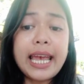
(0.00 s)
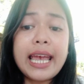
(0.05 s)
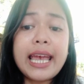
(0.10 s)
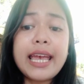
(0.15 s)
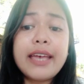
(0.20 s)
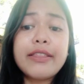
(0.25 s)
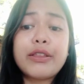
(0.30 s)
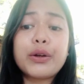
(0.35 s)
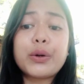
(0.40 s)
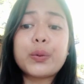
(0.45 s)

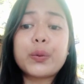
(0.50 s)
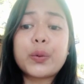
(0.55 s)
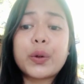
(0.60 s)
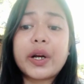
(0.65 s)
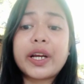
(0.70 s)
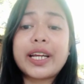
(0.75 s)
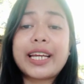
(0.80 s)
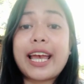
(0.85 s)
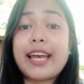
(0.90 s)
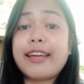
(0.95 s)
in their
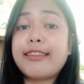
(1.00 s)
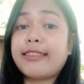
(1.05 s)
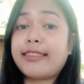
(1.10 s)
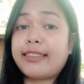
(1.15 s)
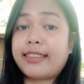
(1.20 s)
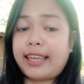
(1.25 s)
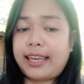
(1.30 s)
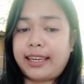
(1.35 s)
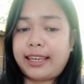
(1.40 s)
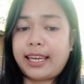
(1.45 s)
work and
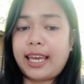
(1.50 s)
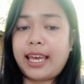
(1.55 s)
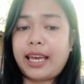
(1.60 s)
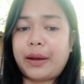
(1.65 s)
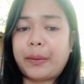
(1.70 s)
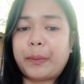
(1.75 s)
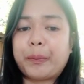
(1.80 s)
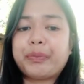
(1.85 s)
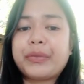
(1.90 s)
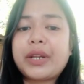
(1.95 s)

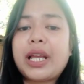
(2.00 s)
thinking.